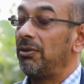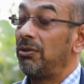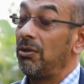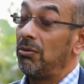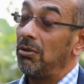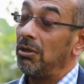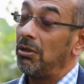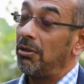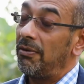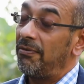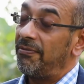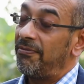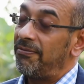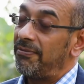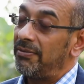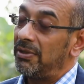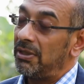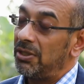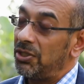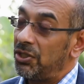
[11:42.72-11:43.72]
the ruler of
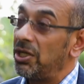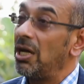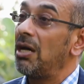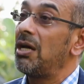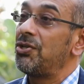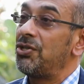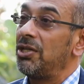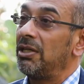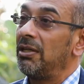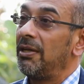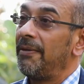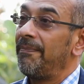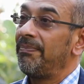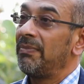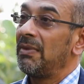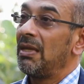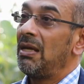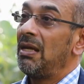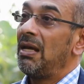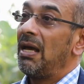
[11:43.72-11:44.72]
Sharjah,
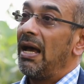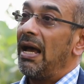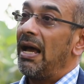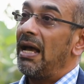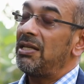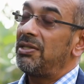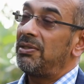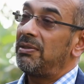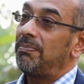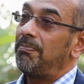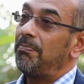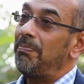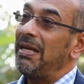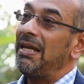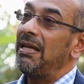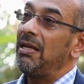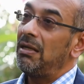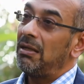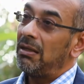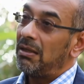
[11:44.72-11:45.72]
has
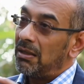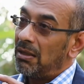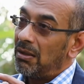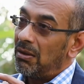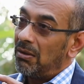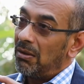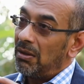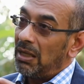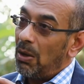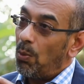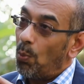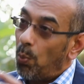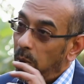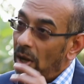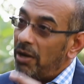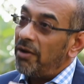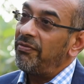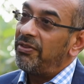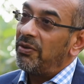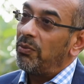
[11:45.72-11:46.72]
been
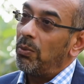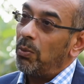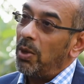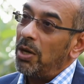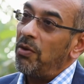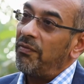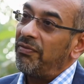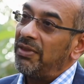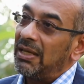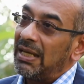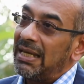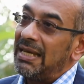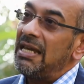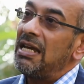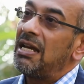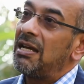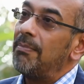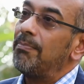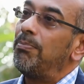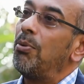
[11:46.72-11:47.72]
one of the
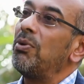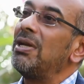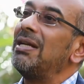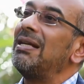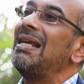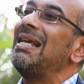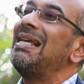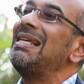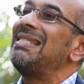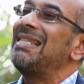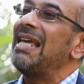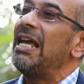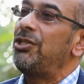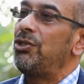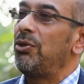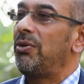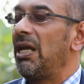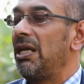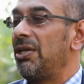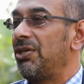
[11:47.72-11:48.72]
key components is
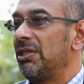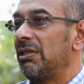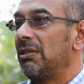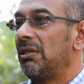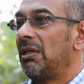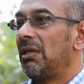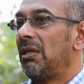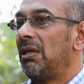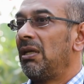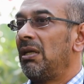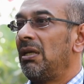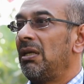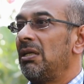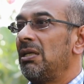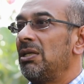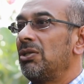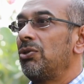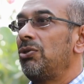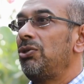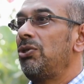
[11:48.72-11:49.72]
education.
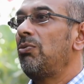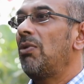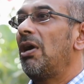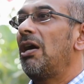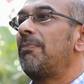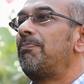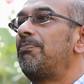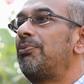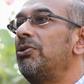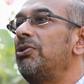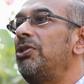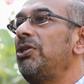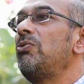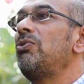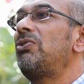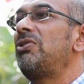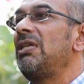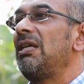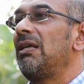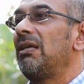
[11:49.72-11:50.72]
So you are
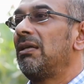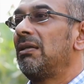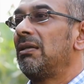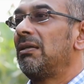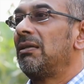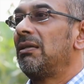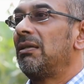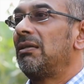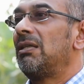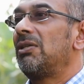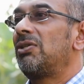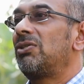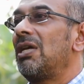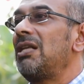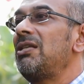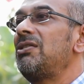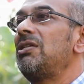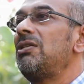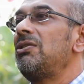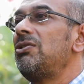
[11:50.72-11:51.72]
producing the
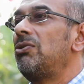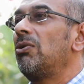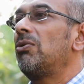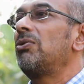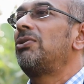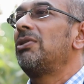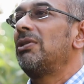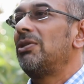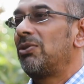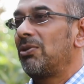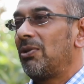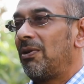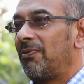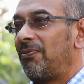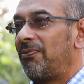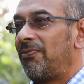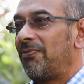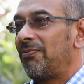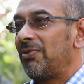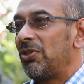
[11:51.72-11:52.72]
sons and daughters
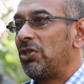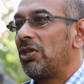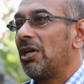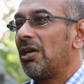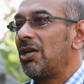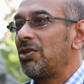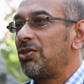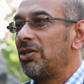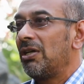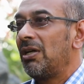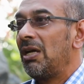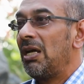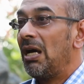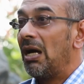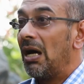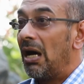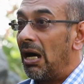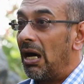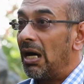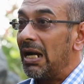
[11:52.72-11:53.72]
of Sharjah
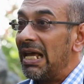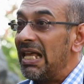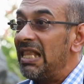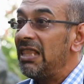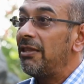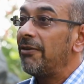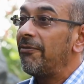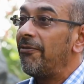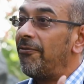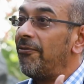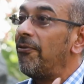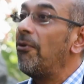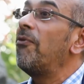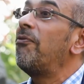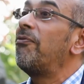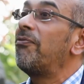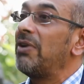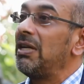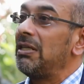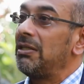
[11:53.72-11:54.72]
are in the
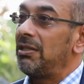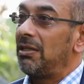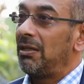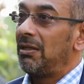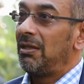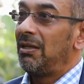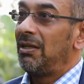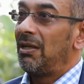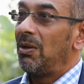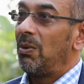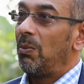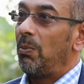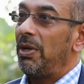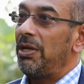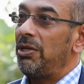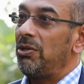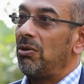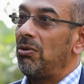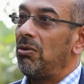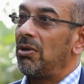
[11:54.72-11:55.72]
forefront
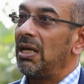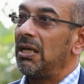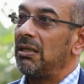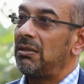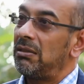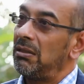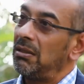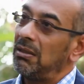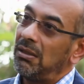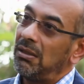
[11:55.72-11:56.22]
when you look at